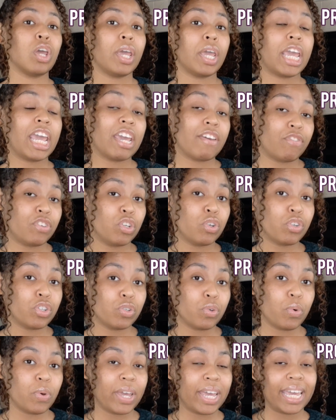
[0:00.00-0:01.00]
if you're
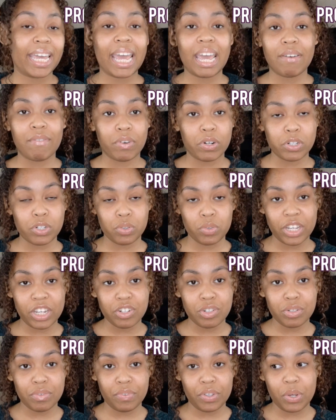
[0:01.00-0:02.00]
doing a virtual
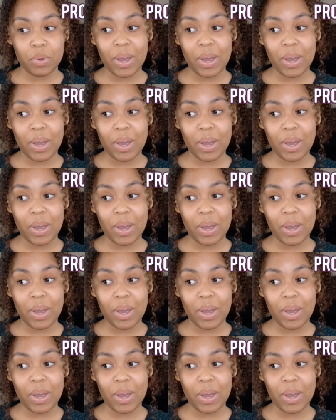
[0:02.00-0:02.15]
interview